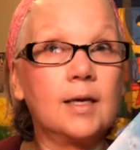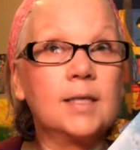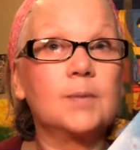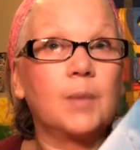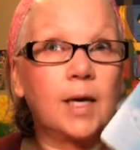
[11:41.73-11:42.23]

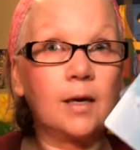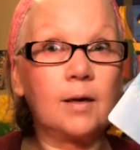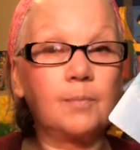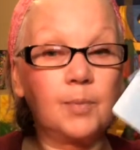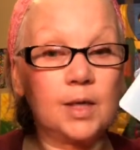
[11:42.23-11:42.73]

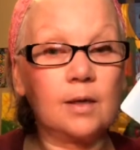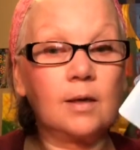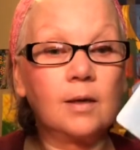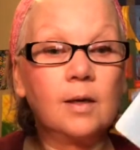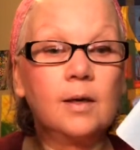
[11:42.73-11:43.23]
spike,
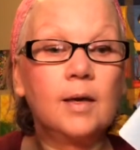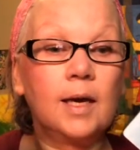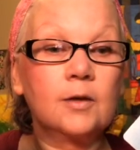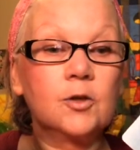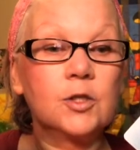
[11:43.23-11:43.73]
peak
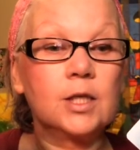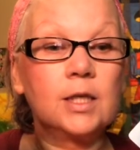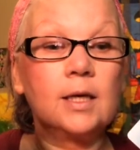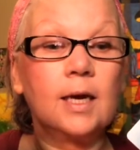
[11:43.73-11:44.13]
energy.